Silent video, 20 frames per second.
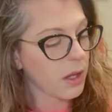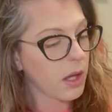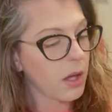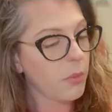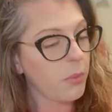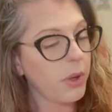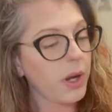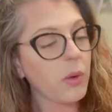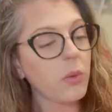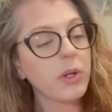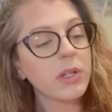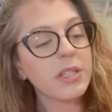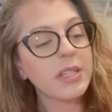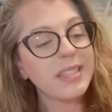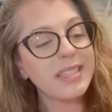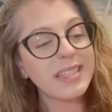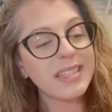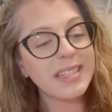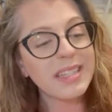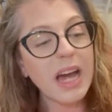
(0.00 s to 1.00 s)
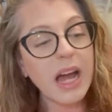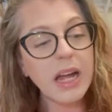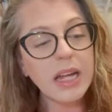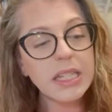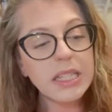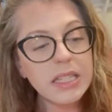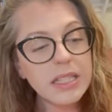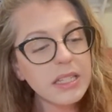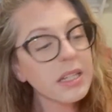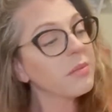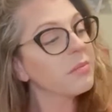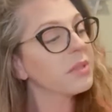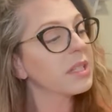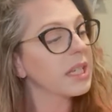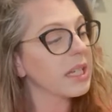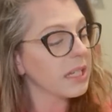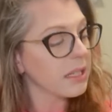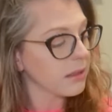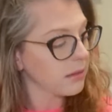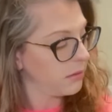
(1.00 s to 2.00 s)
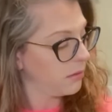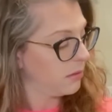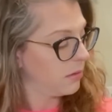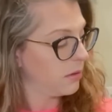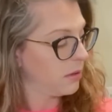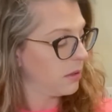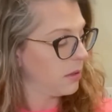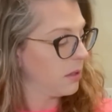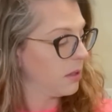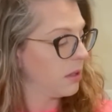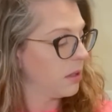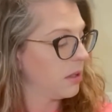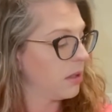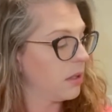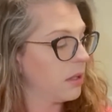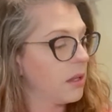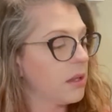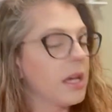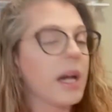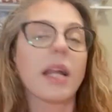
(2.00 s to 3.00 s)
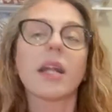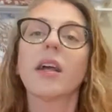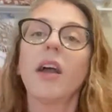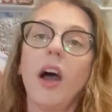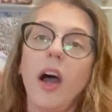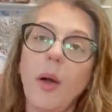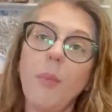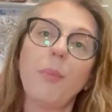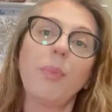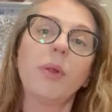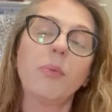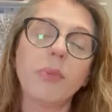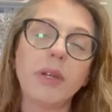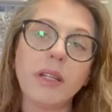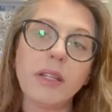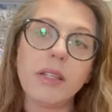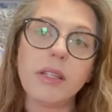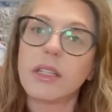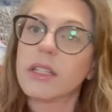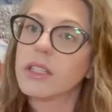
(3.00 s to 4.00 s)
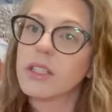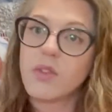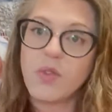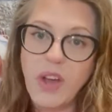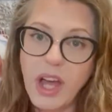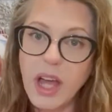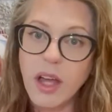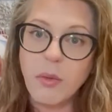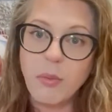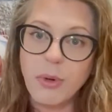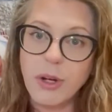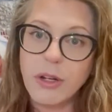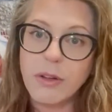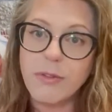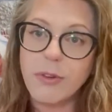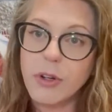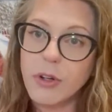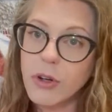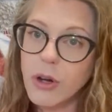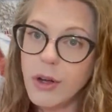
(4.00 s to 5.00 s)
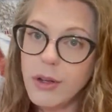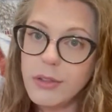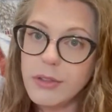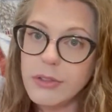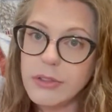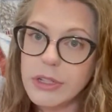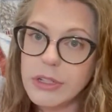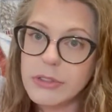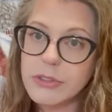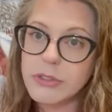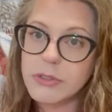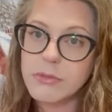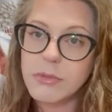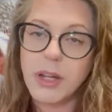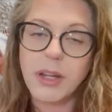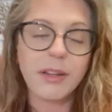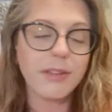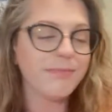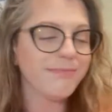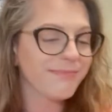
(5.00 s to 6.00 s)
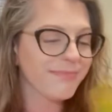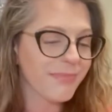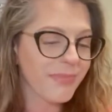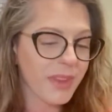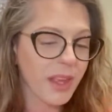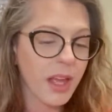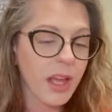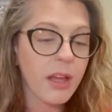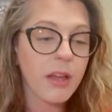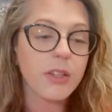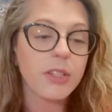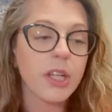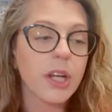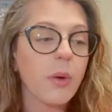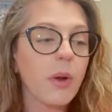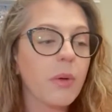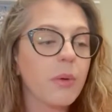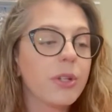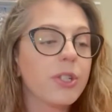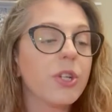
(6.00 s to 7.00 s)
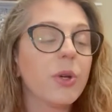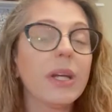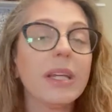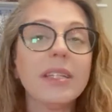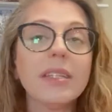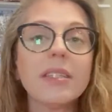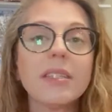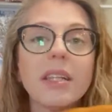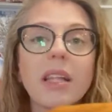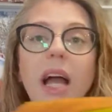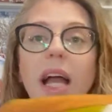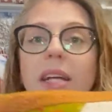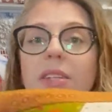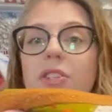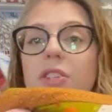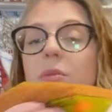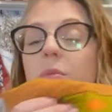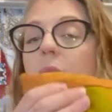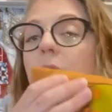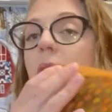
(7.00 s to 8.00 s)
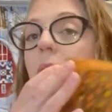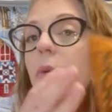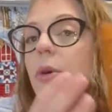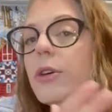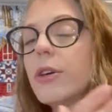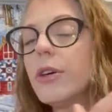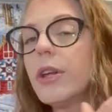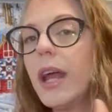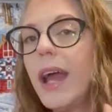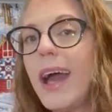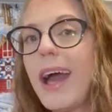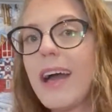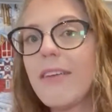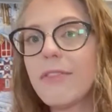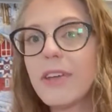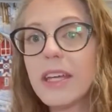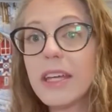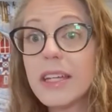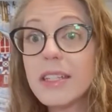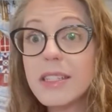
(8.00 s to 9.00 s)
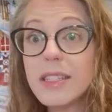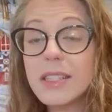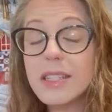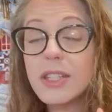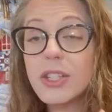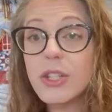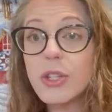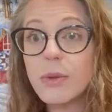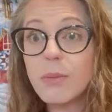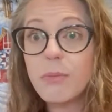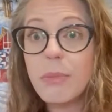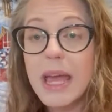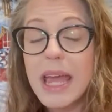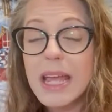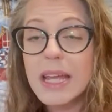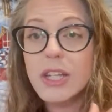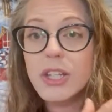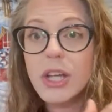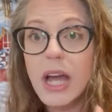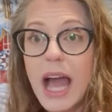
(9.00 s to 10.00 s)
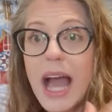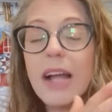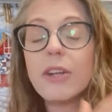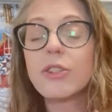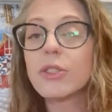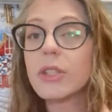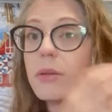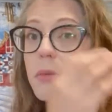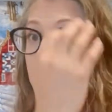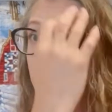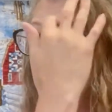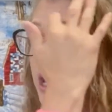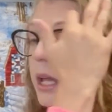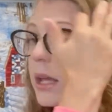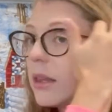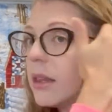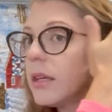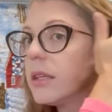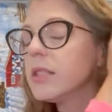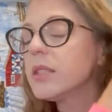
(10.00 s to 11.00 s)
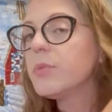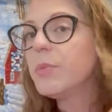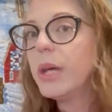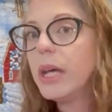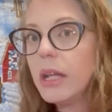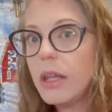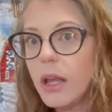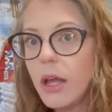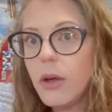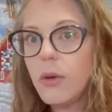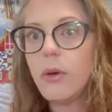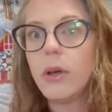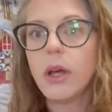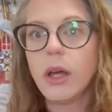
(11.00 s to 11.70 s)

but I want to design something that complements this fabric for cross stitch. So anyway, we're doing this class tomorrow. We're going to have kits to actually make this pillow